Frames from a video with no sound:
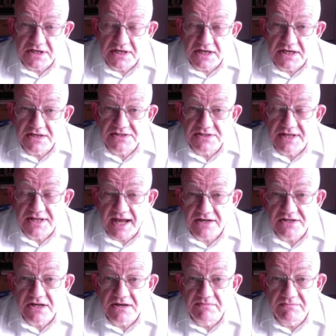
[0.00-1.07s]
is that
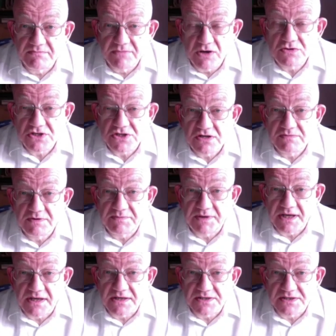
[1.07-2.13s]
most human
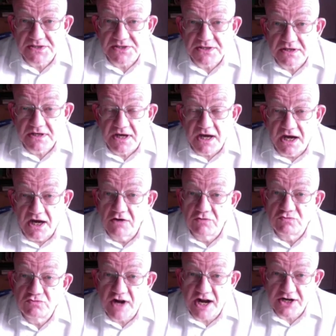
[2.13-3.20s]
beings are
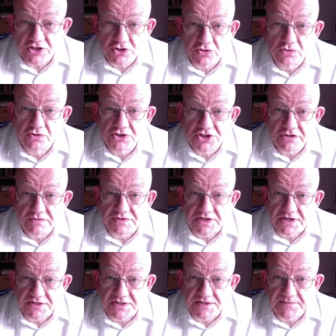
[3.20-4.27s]
rational
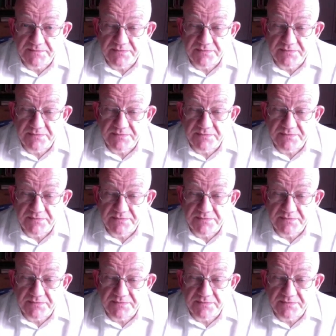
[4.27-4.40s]
choosers.